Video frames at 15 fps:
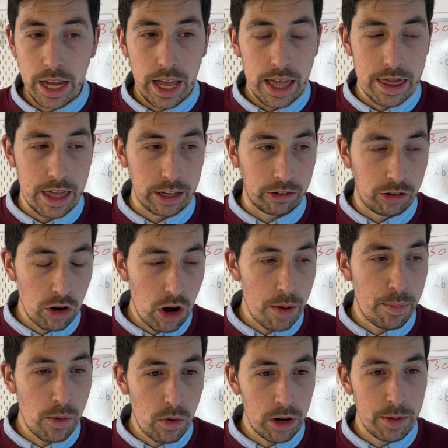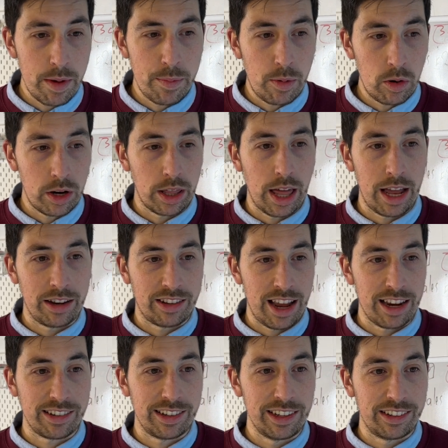there's not a bone in my body that is
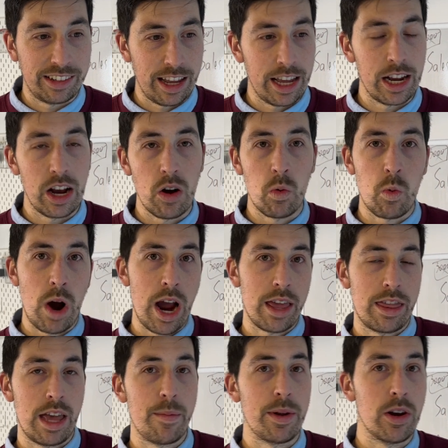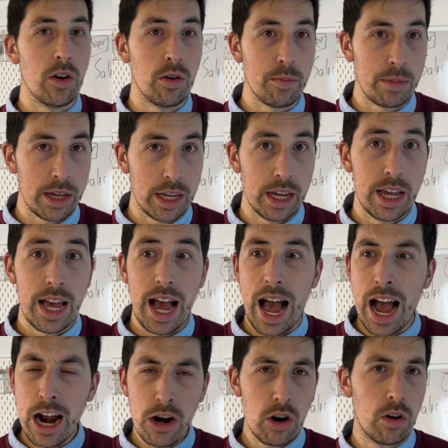actually saying, why them and not me?
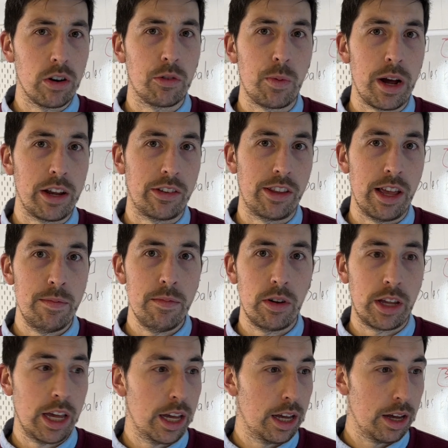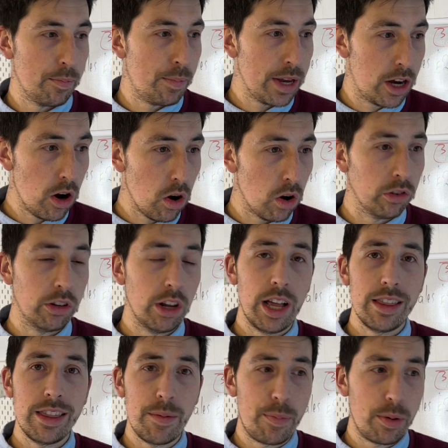I know it's why it's them, okay? Because
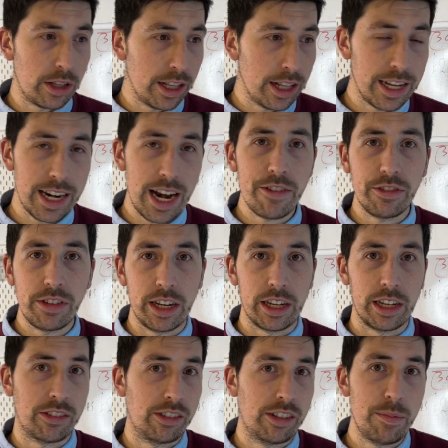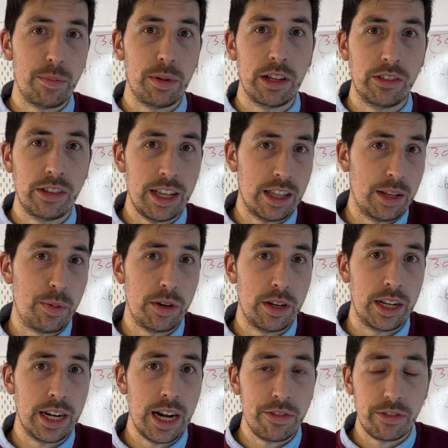they're putting the graft in. It's simple as that. They're putting the
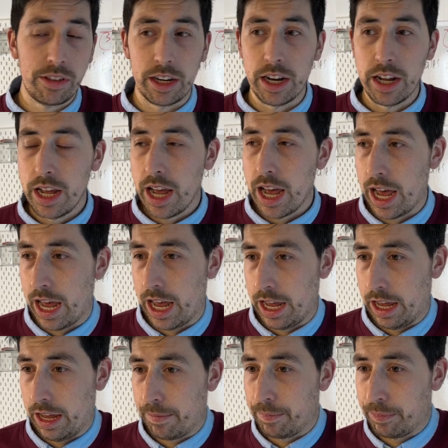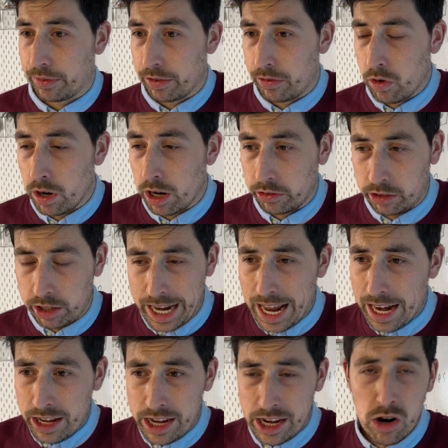graft in for us. You
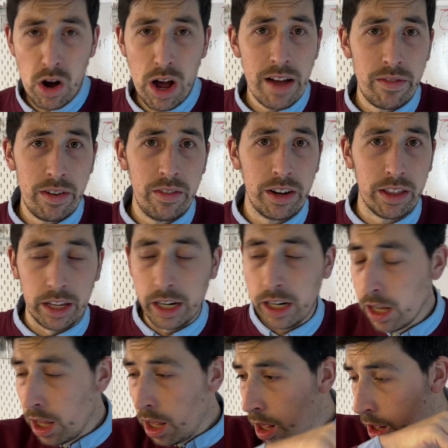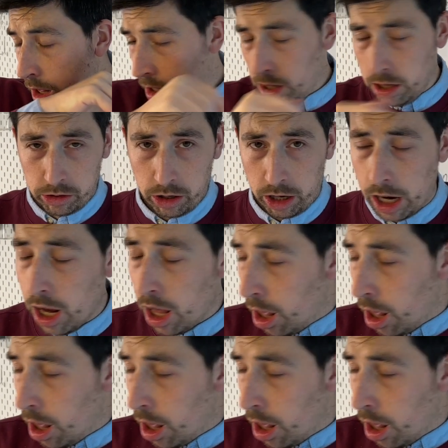cannot have everything. Sorry.